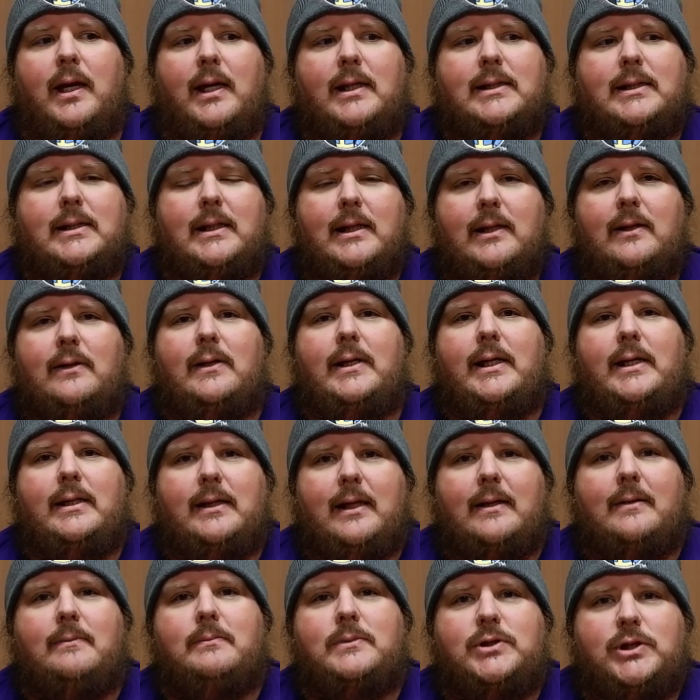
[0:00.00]
It's literally
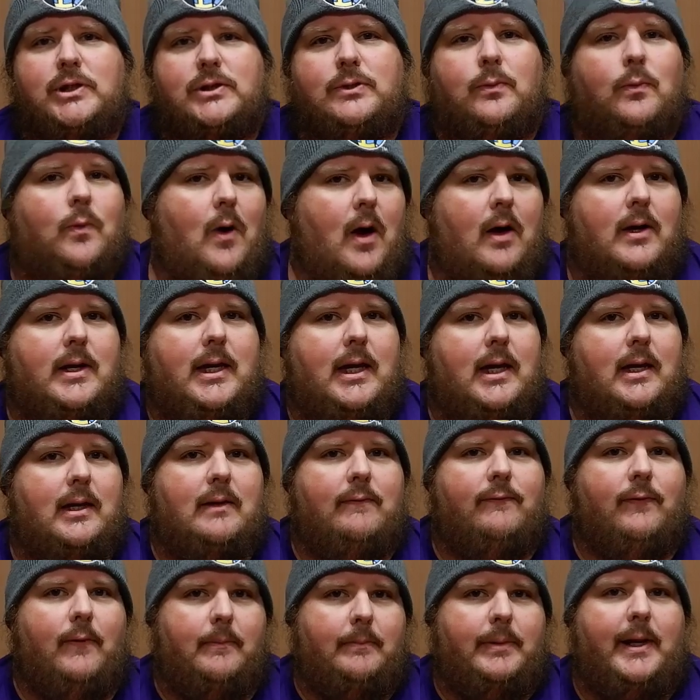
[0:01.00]
them just
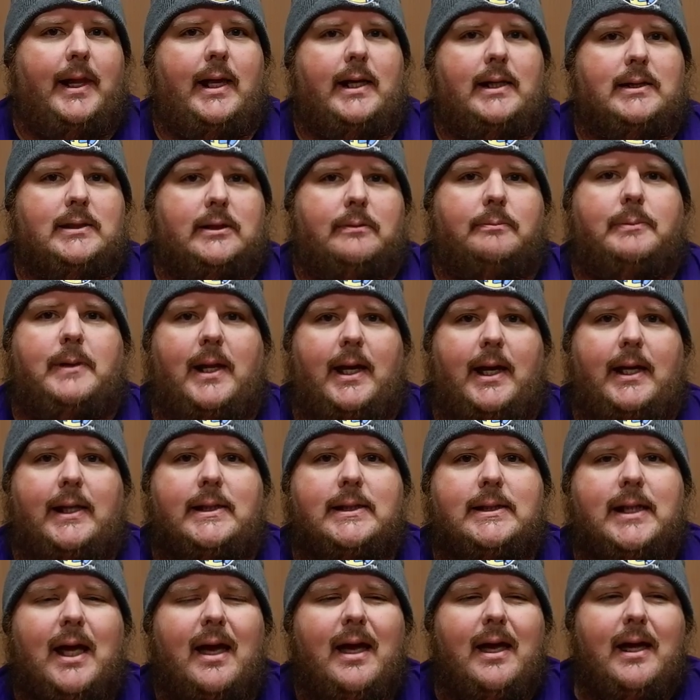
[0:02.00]
walking from place to
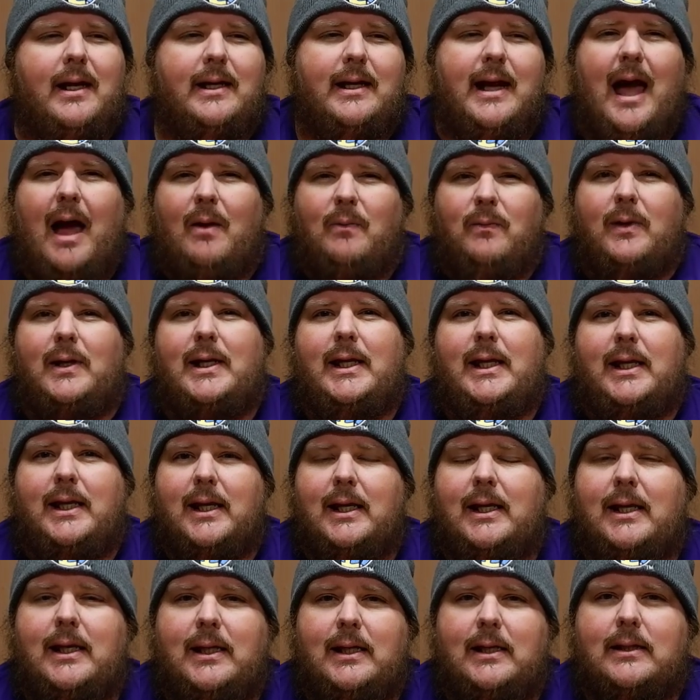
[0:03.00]
place, not really
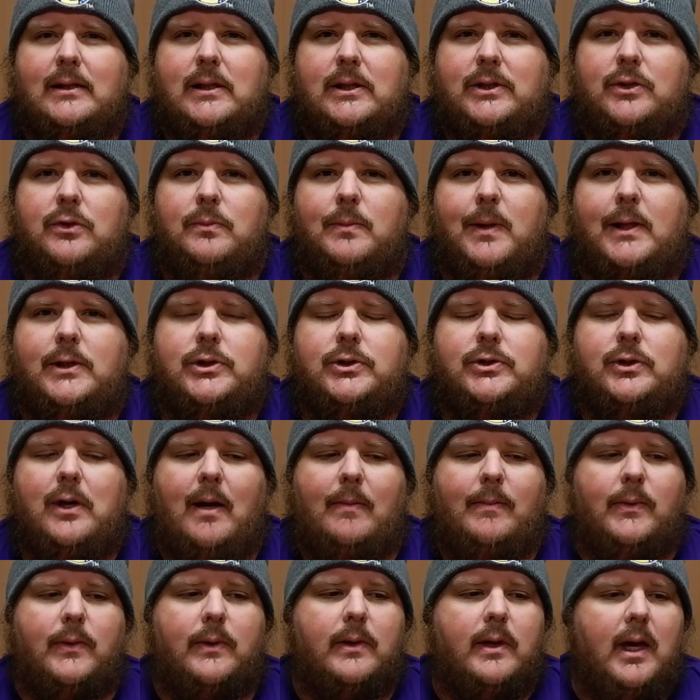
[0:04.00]
getting into too much
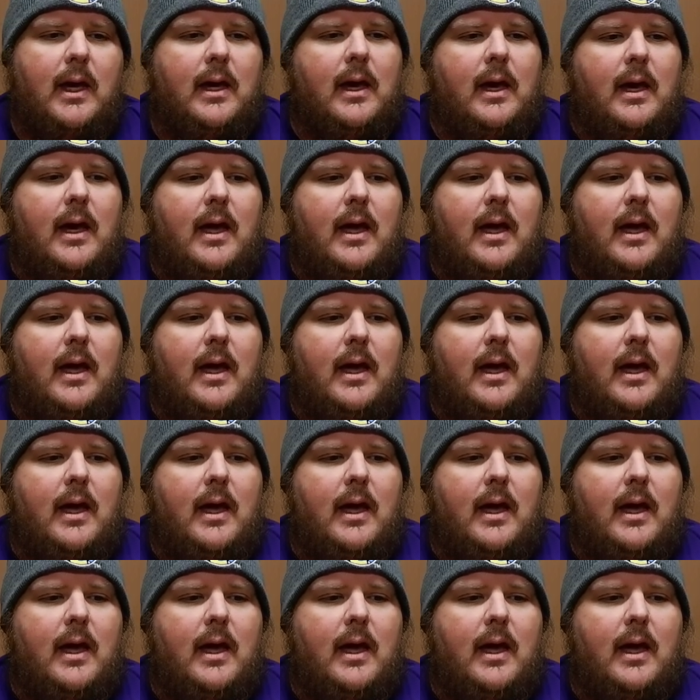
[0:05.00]
trouble.